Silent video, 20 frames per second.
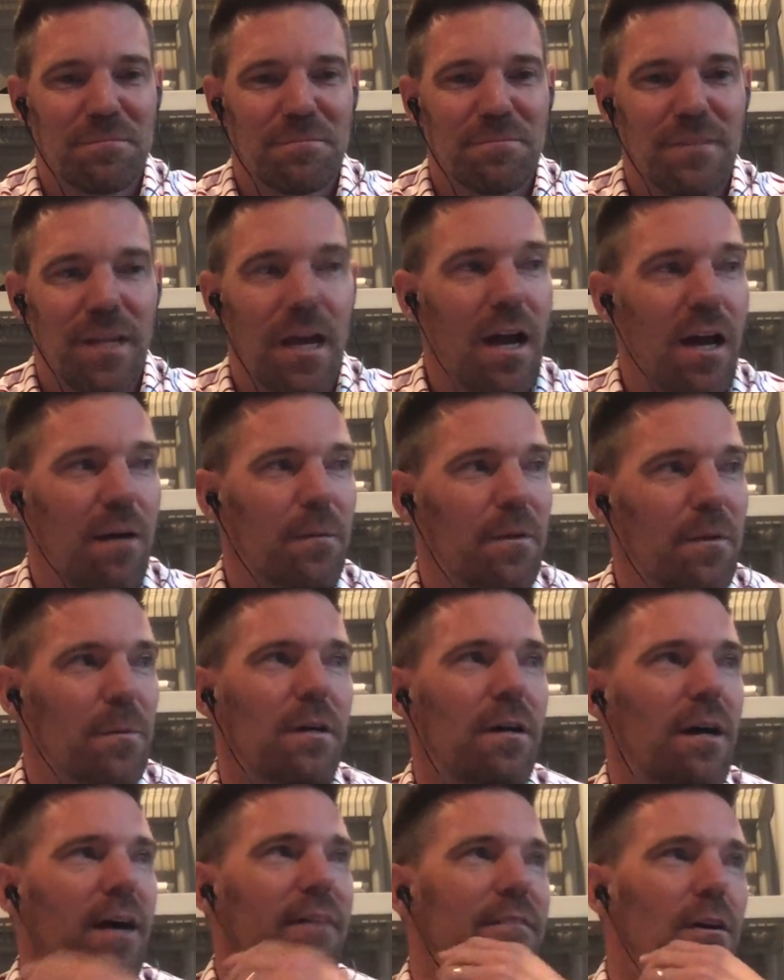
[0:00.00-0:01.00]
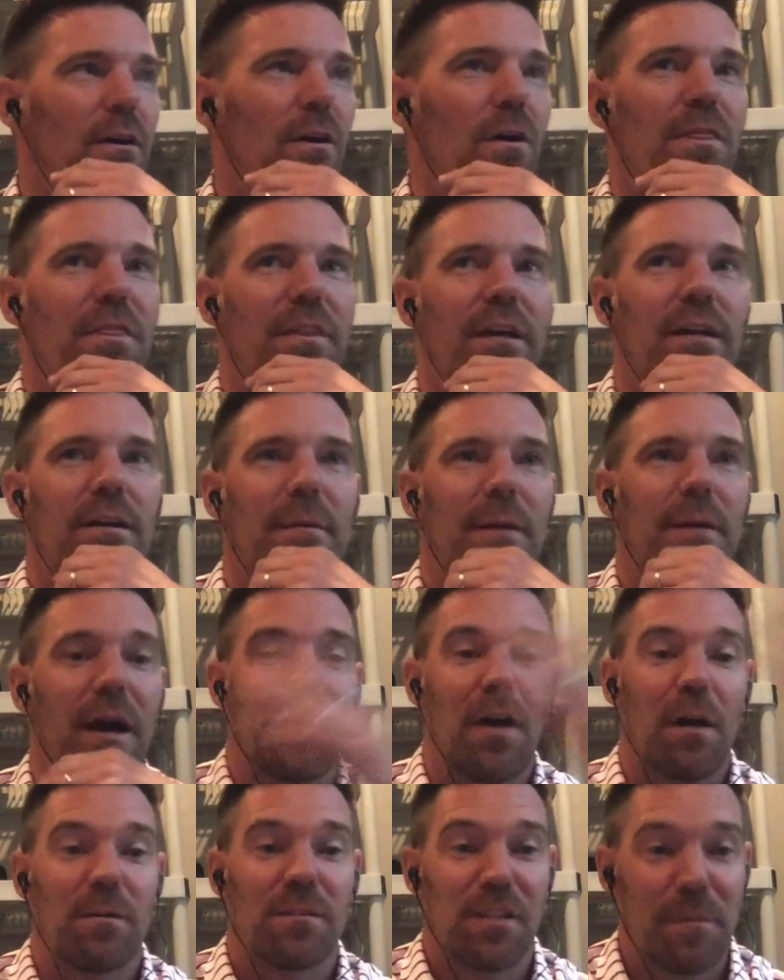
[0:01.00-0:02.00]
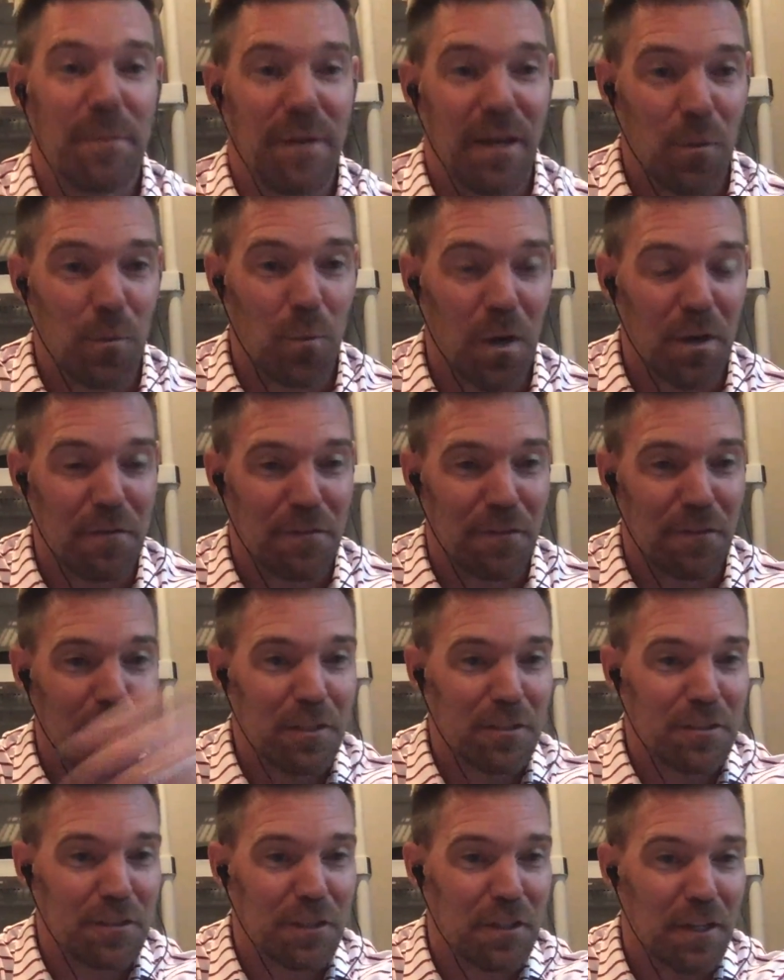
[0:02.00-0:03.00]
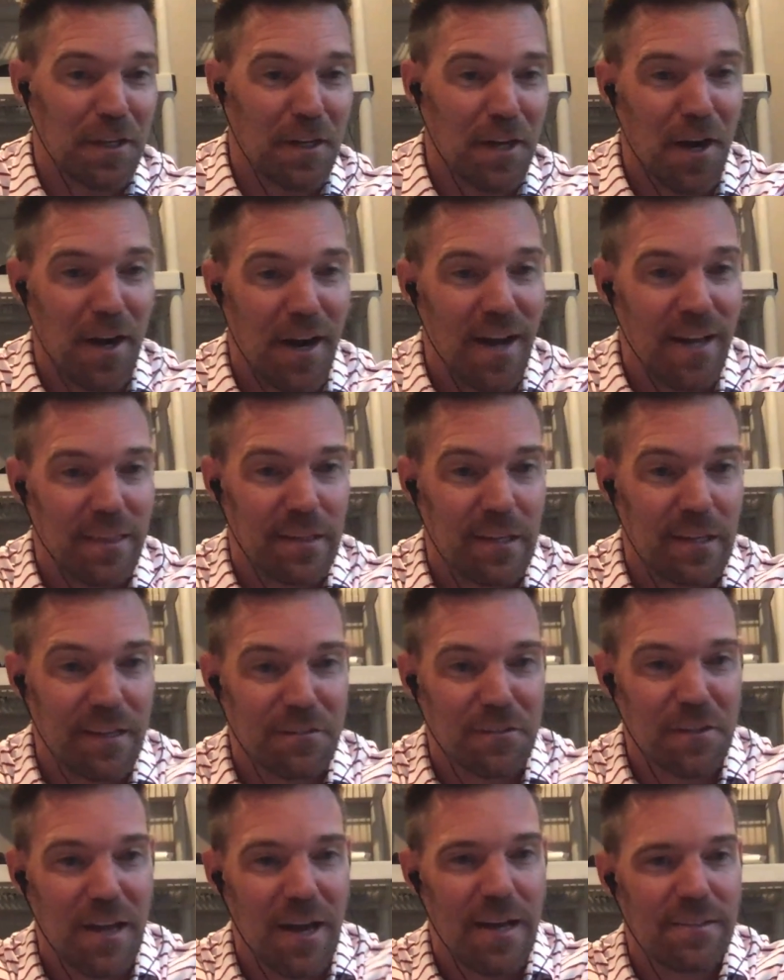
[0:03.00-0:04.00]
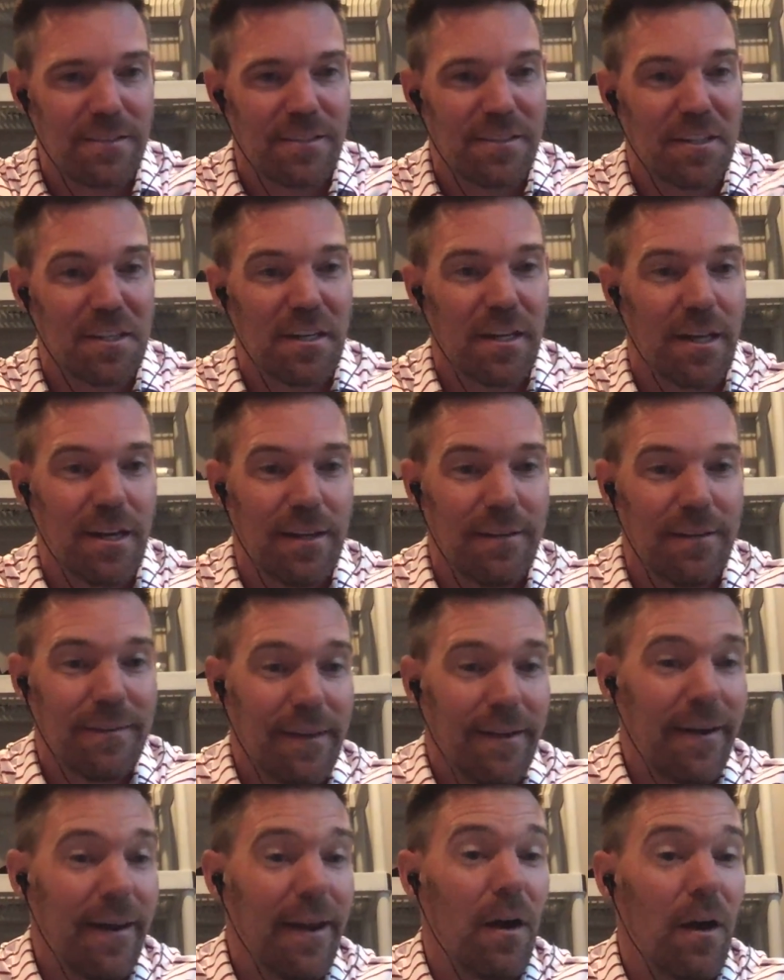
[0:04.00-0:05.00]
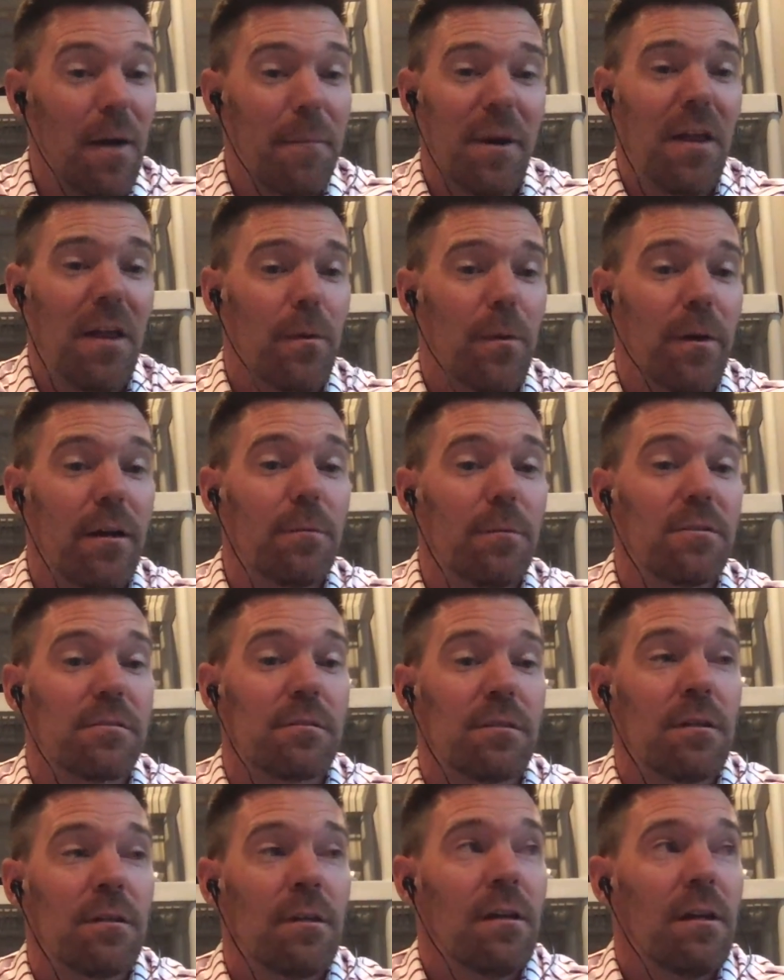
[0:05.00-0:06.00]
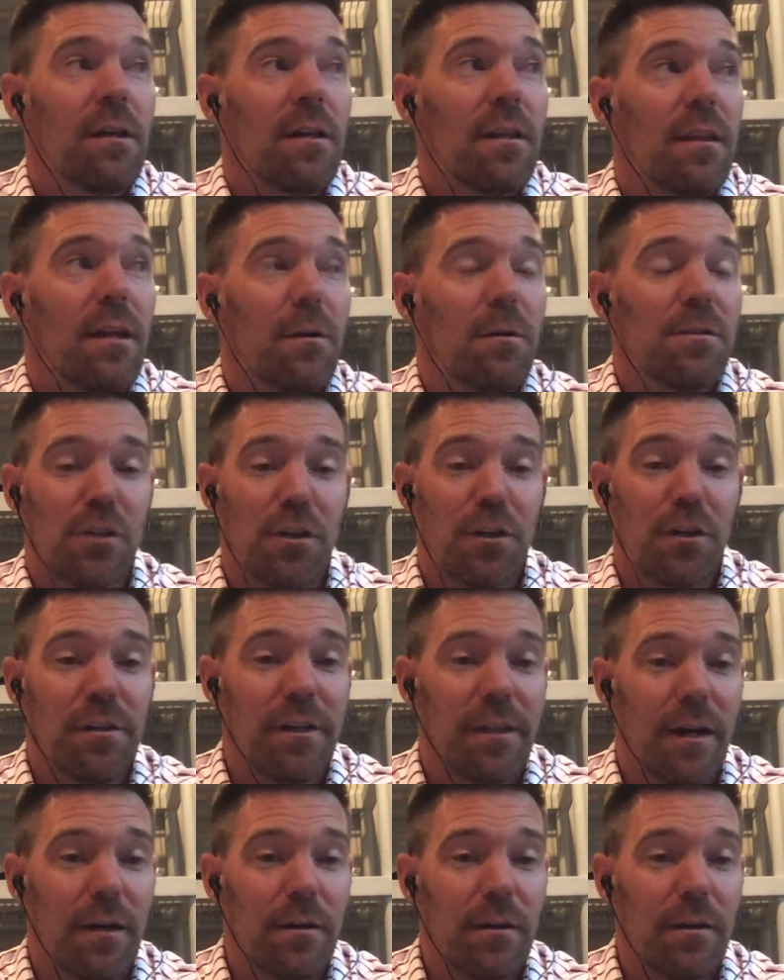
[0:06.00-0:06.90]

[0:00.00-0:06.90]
Yeah, we will have the whole thing coming. I thought it was going to be like one verse and then, all right, thanks, guys, and then hit it. No, and by the way, that was early.